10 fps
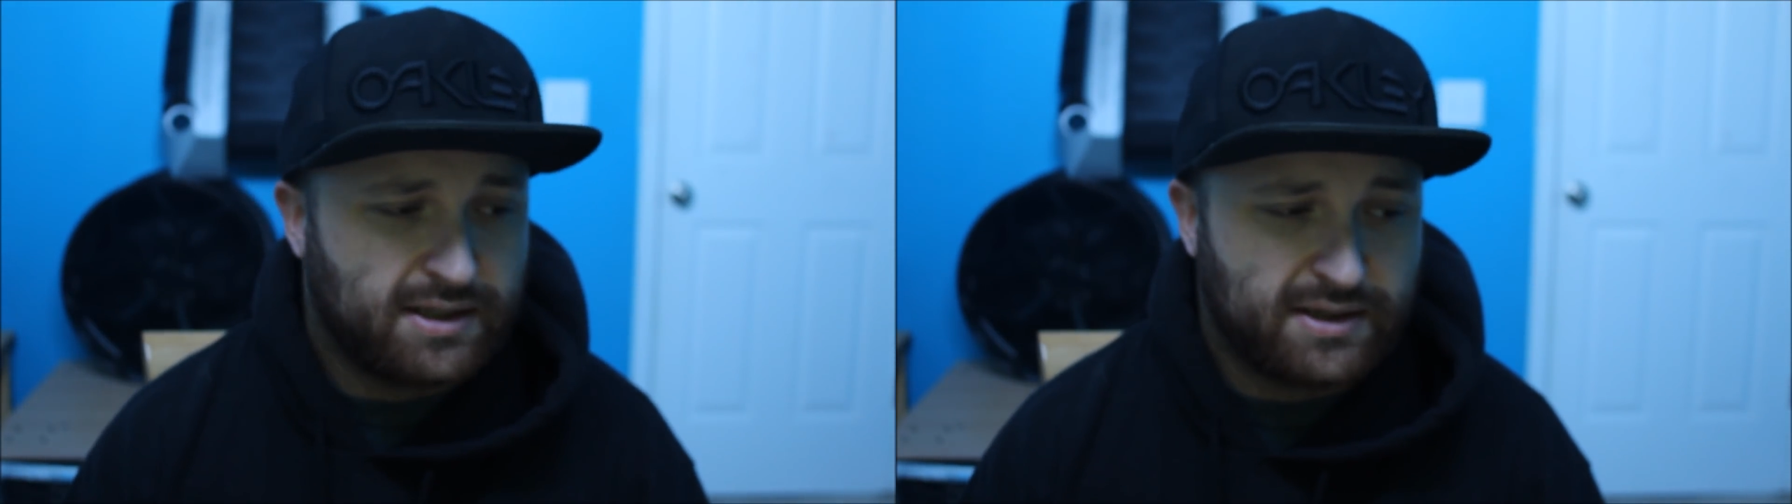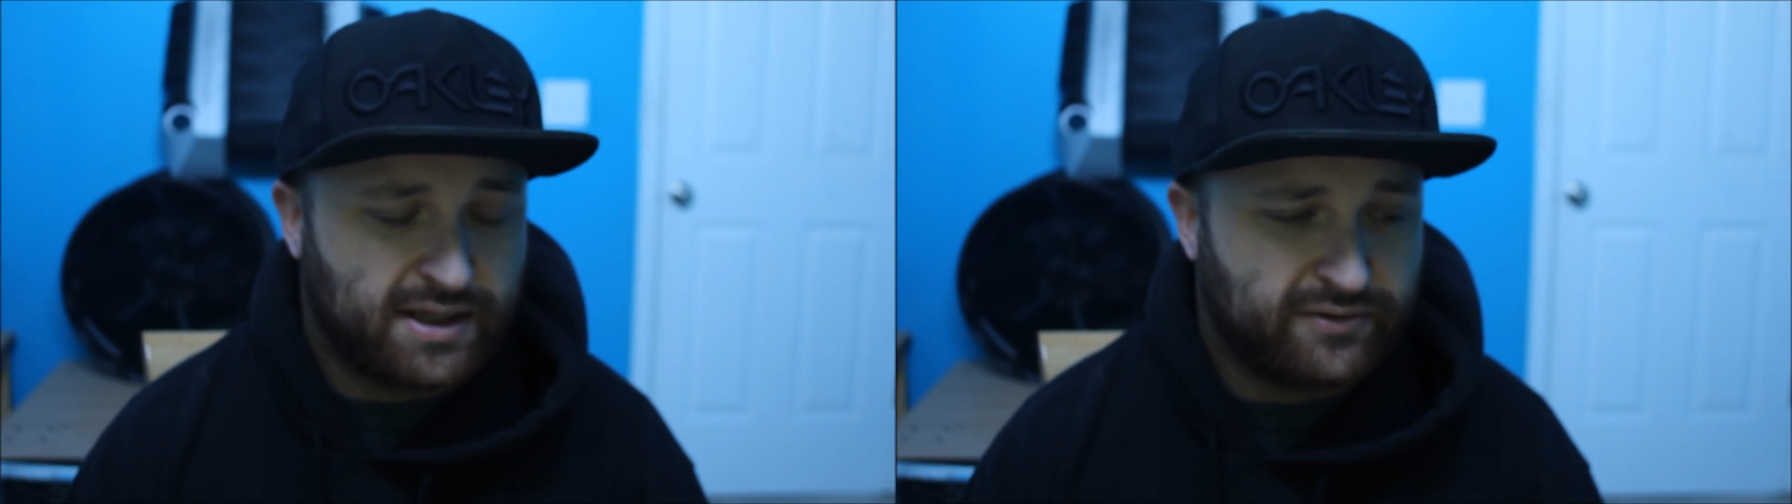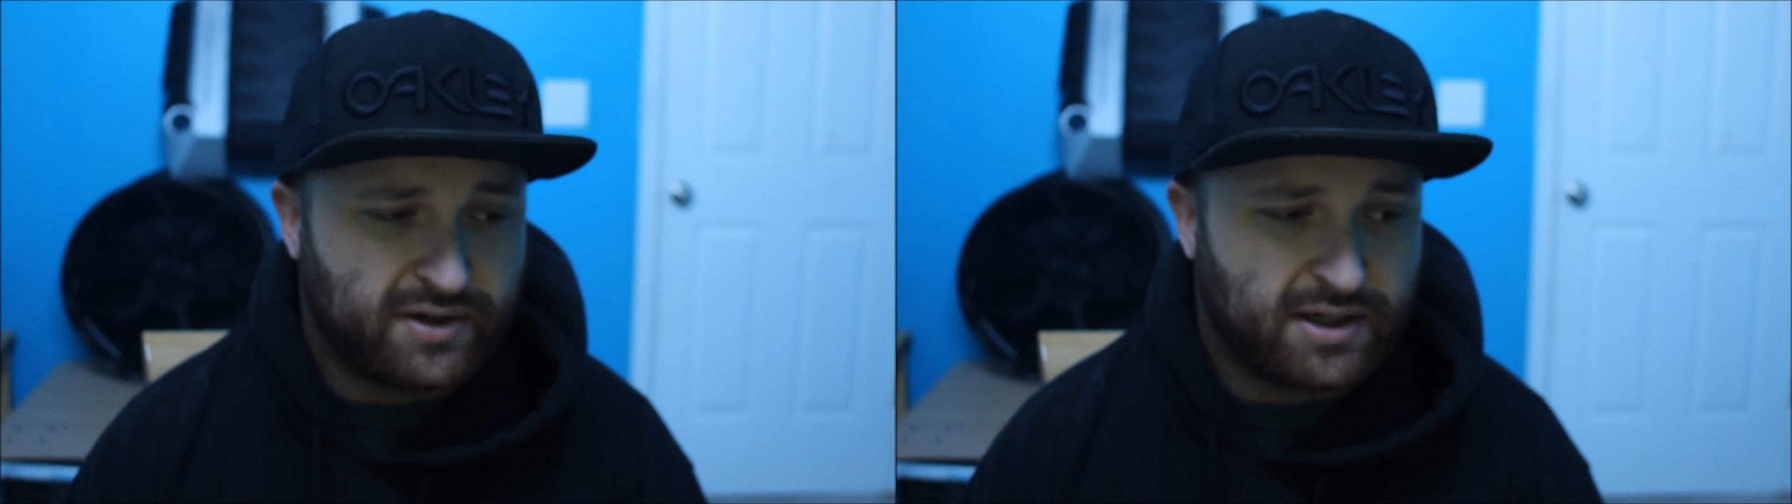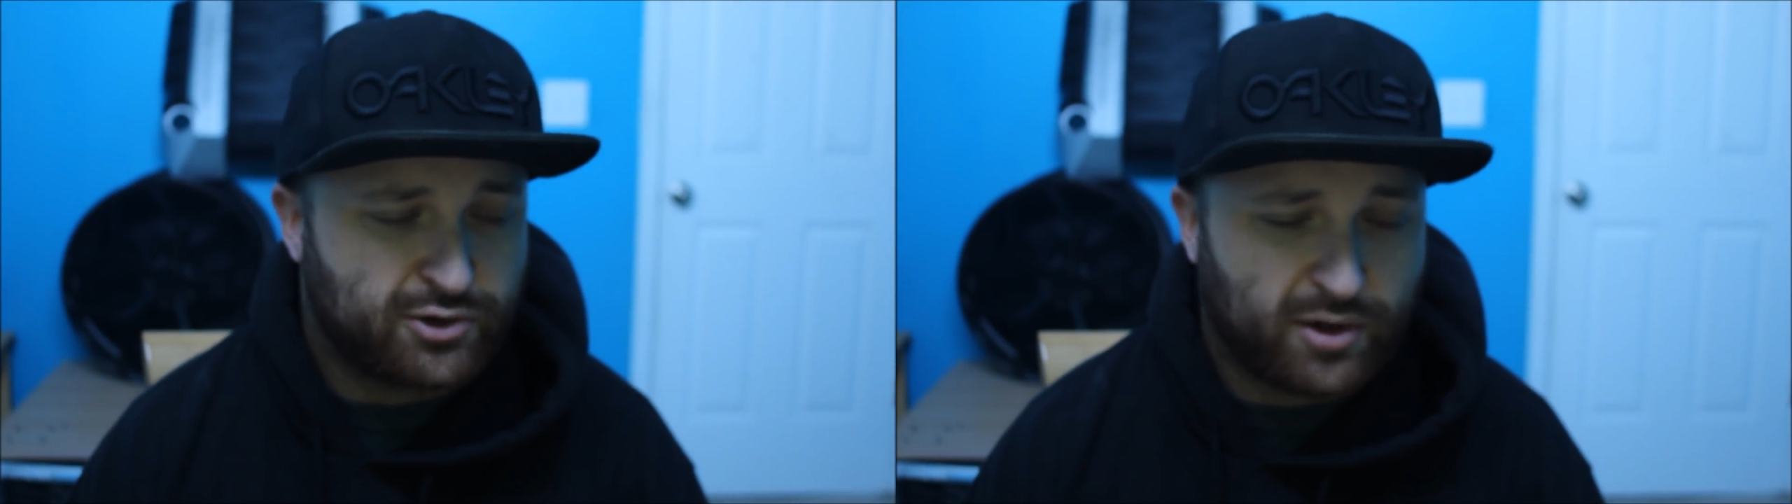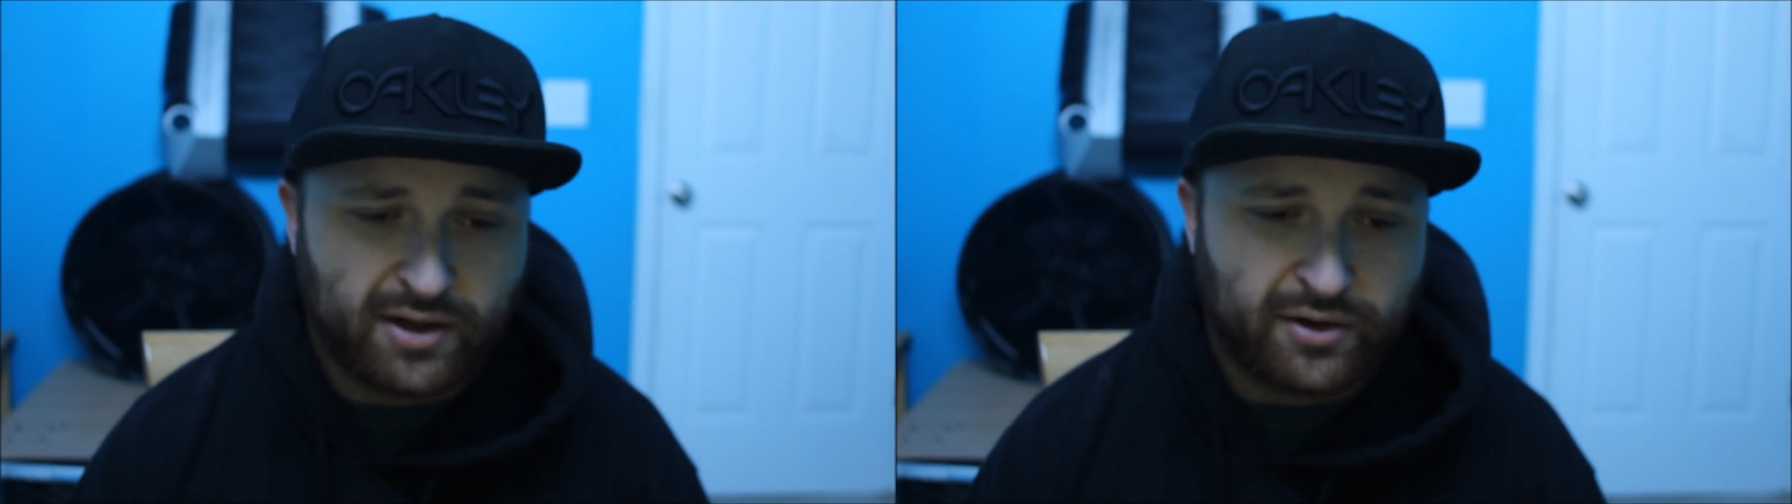They've got
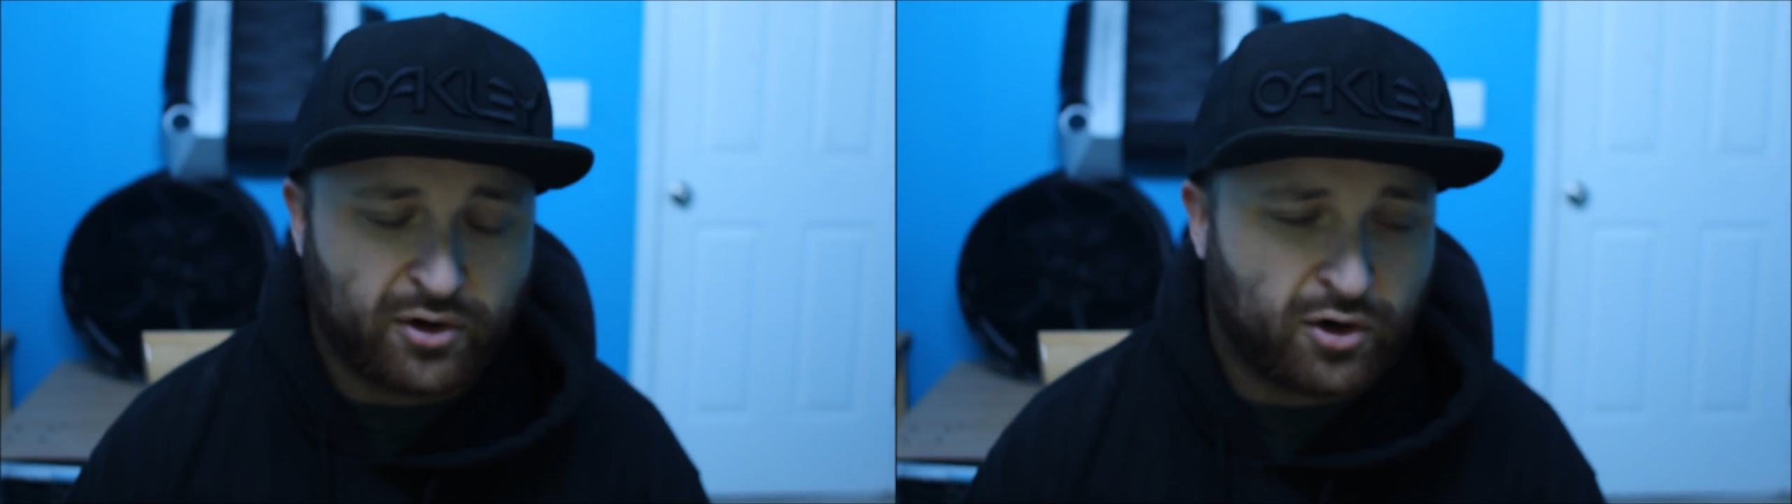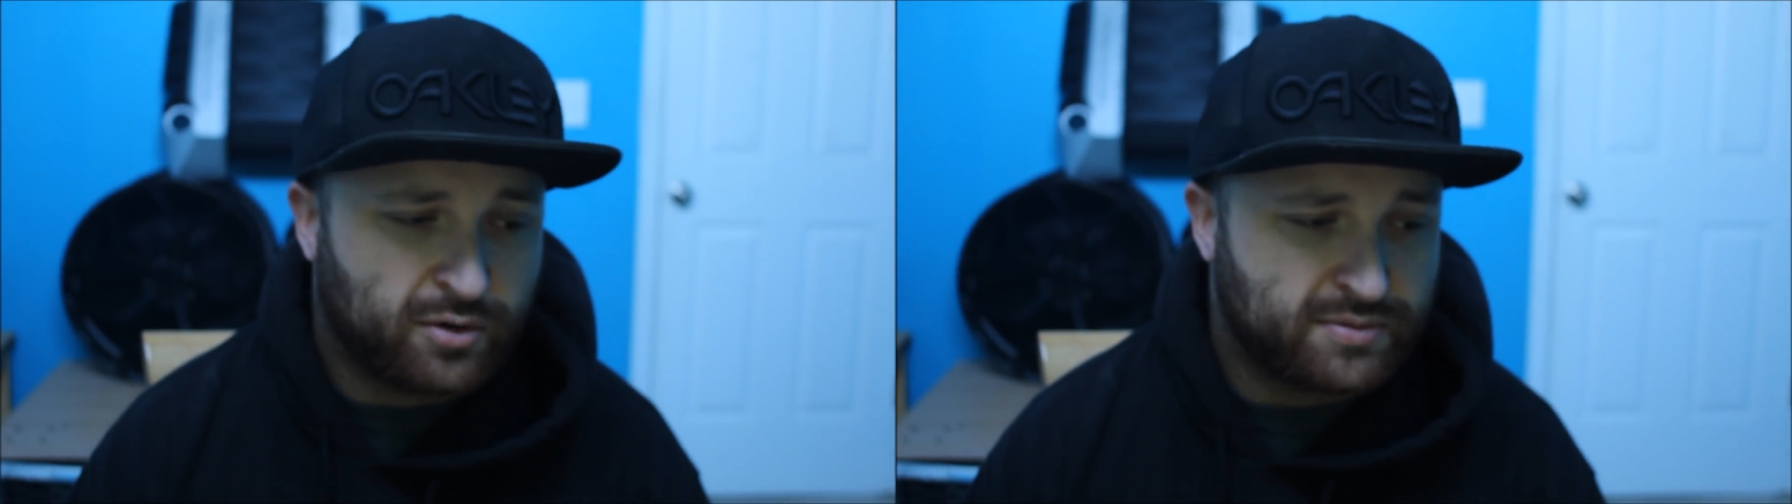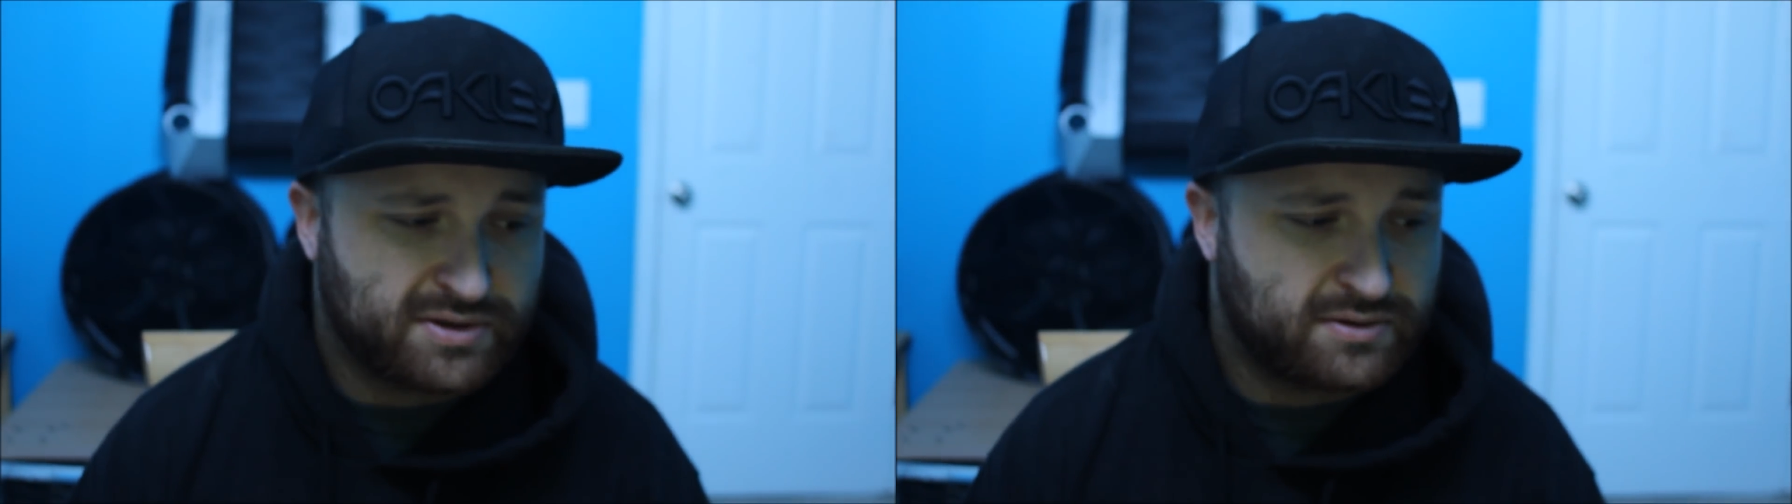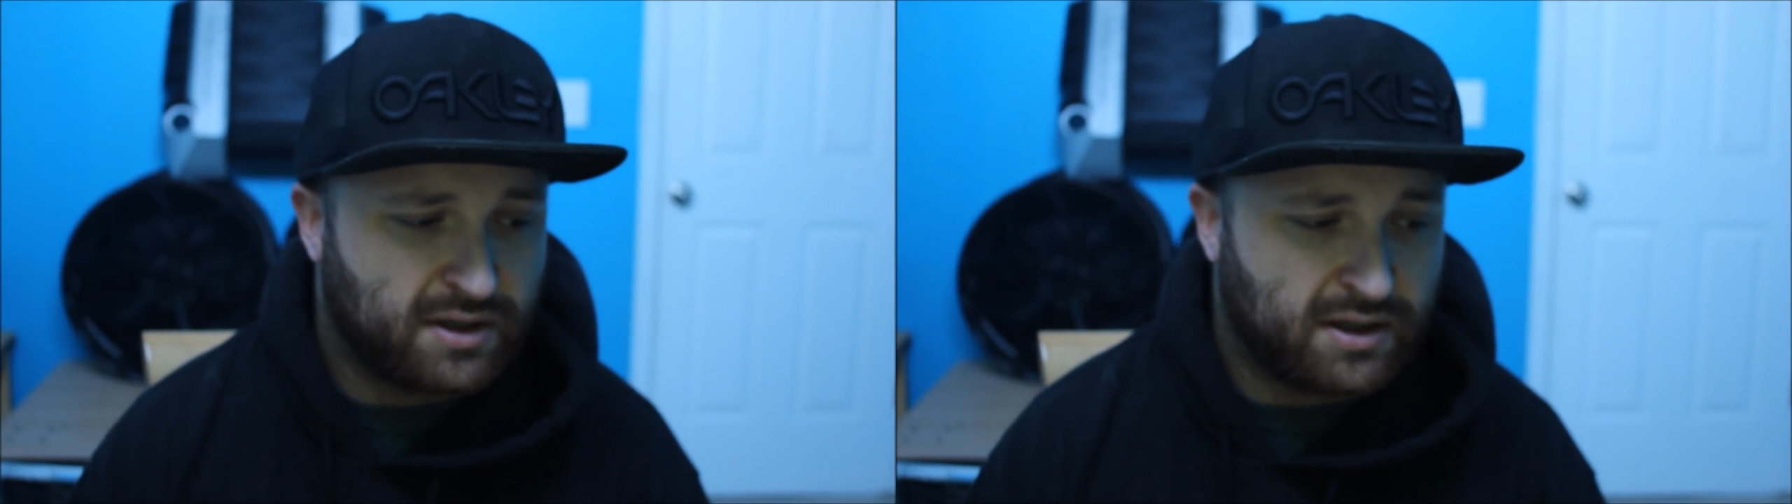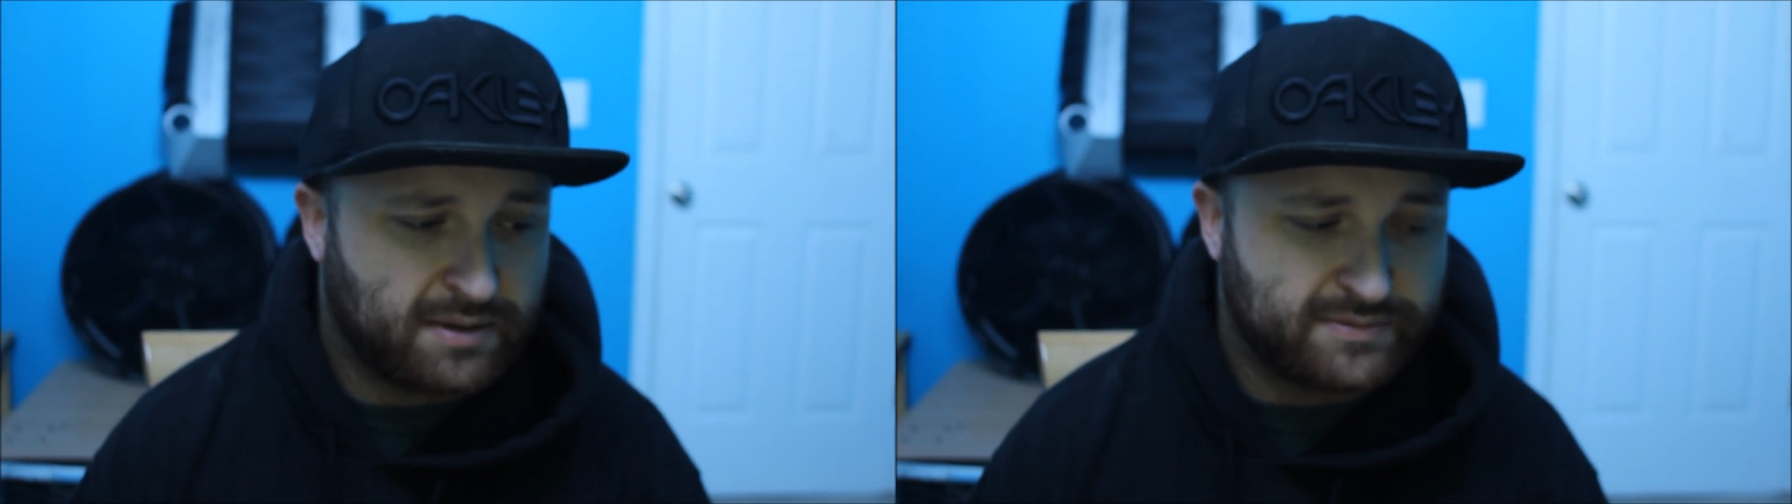trailing arms,
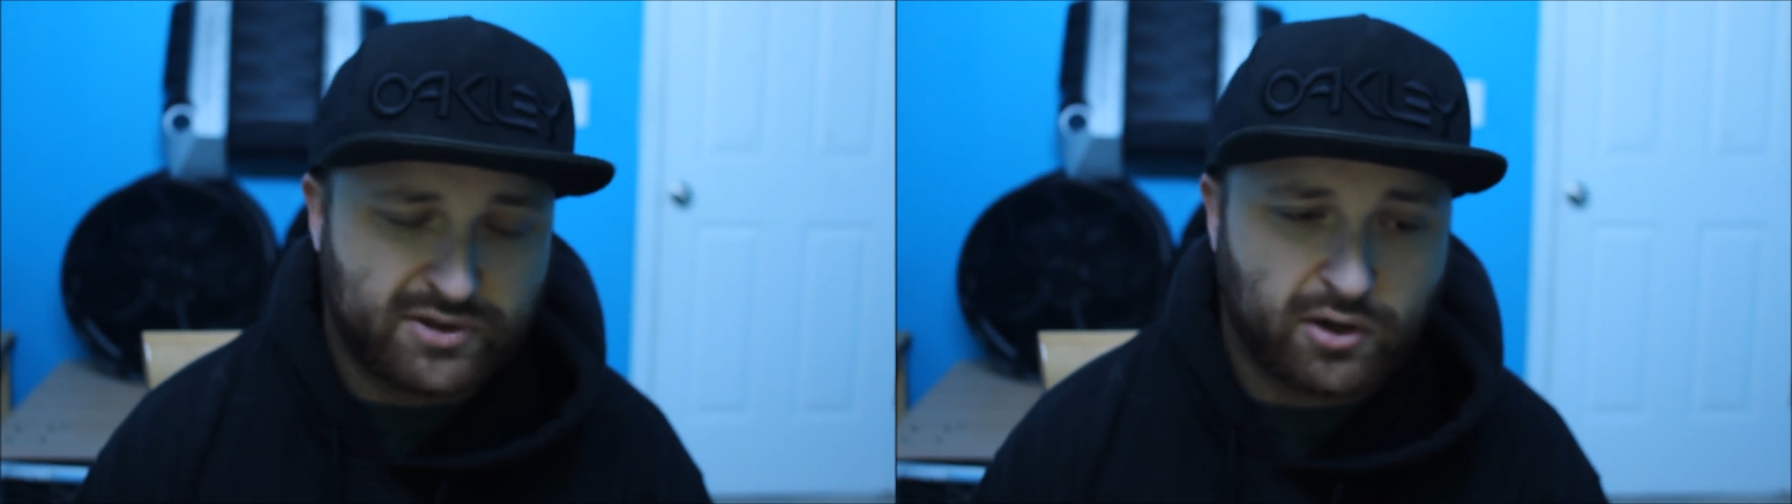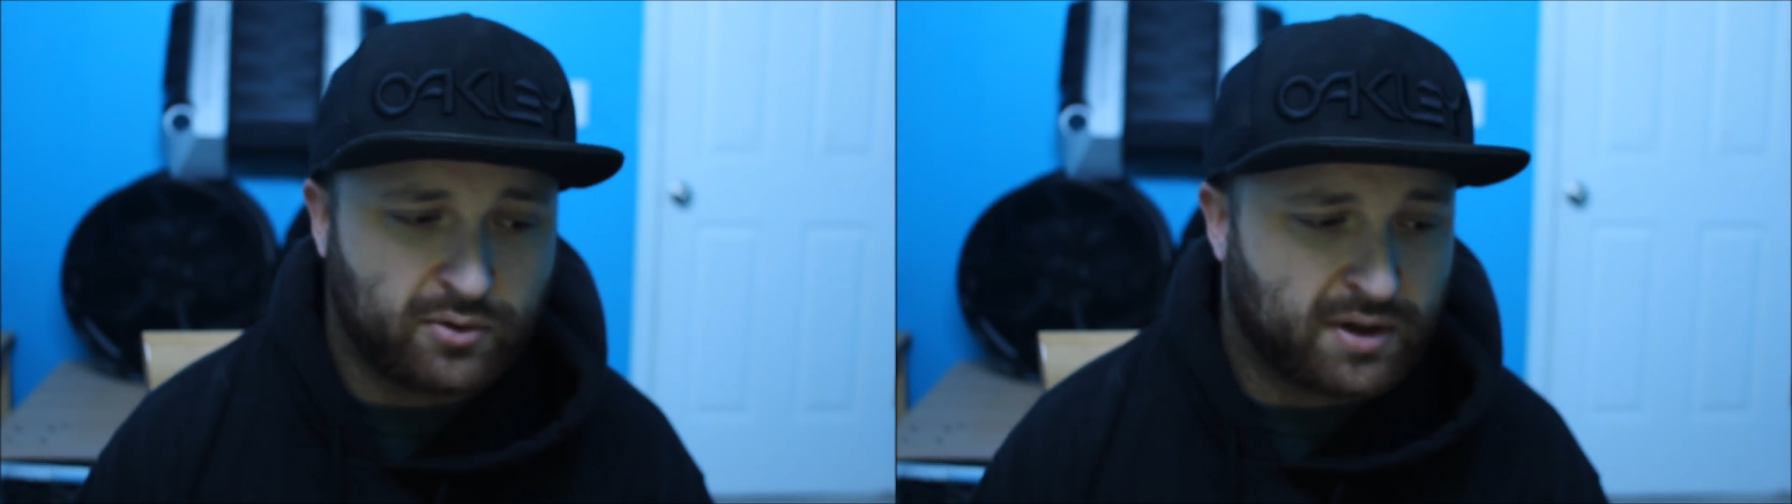tow